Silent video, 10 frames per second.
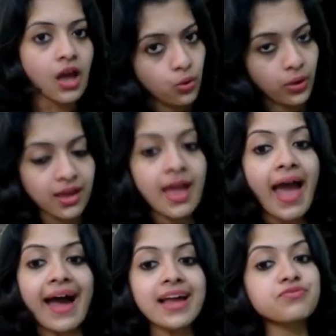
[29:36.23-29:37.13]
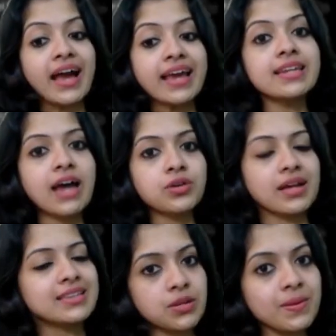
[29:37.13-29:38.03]
okay, and find
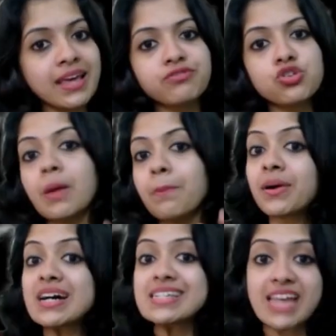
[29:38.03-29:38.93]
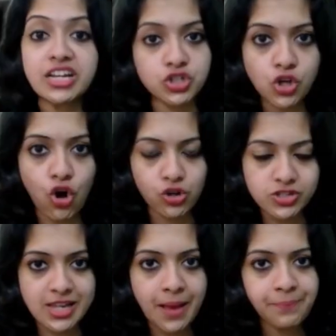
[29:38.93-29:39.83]
out, that will give you the per session
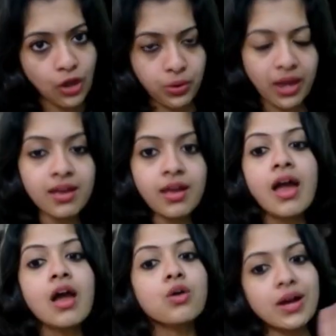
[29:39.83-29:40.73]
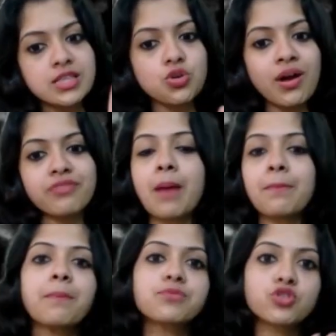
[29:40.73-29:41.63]
cost, okay. Once you have come
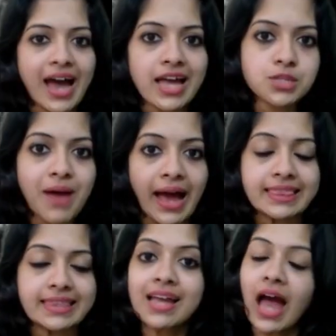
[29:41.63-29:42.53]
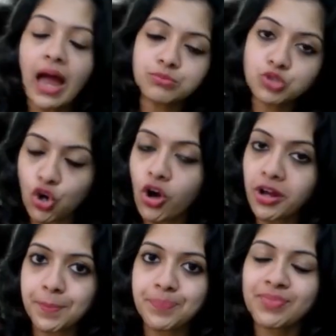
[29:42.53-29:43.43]
up to that math, I'm
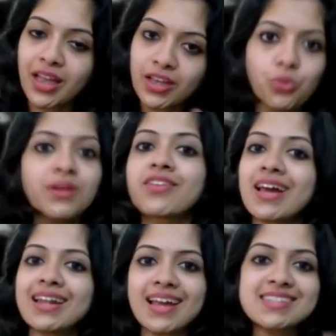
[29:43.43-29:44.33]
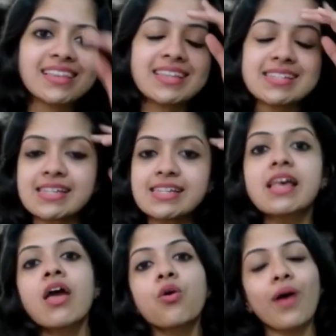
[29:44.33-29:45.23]
sure you will realize that this is
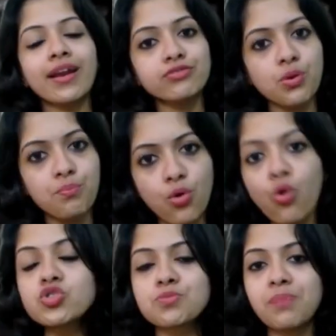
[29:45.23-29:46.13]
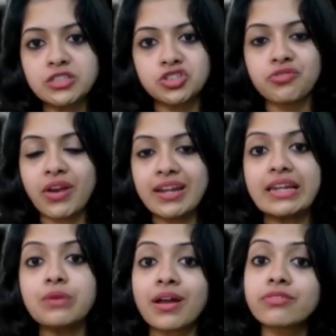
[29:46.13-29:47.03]
one of the most budget
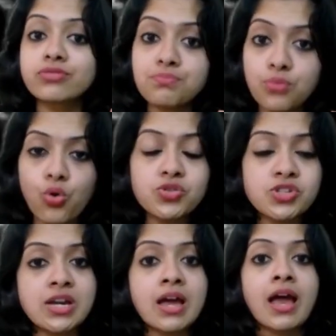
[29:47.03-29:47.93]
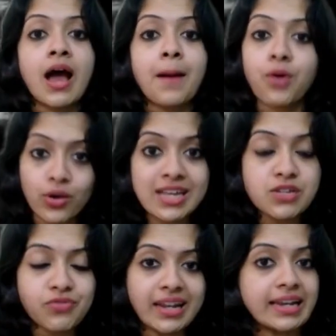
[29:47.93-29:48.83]
friendly, one of the most pocket
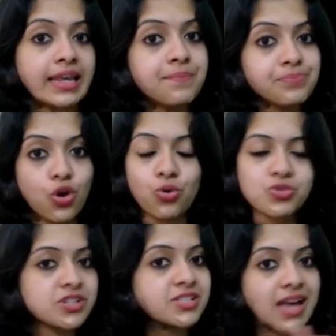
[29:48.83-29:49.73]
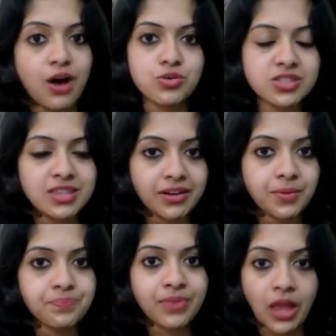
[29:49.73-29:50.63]
friendly courses out there,
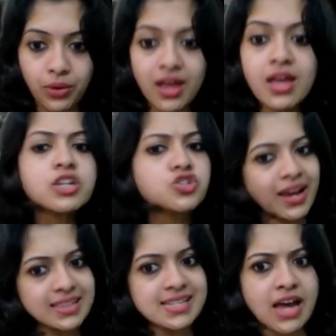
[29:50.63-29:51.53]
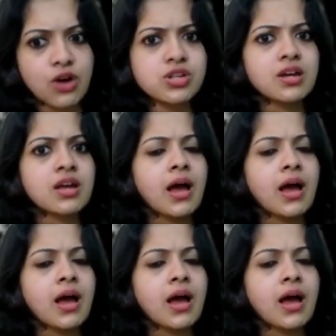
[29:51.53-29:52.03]
okay. Try this out.